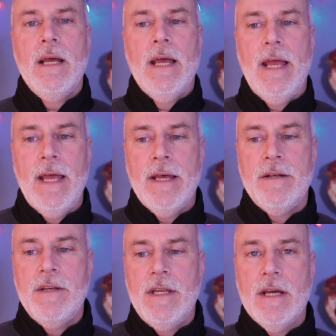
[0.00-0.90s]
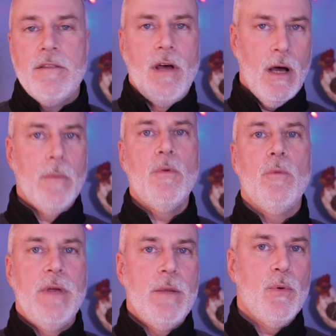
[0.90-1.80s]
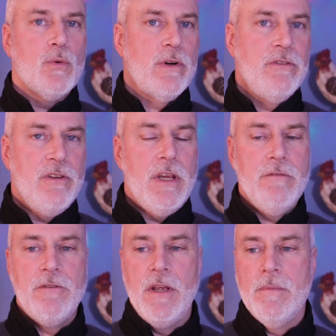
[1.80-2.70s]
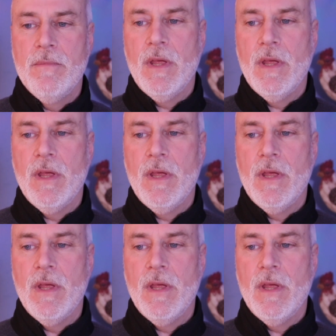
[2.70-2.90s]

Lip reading: And yet the humble people received him,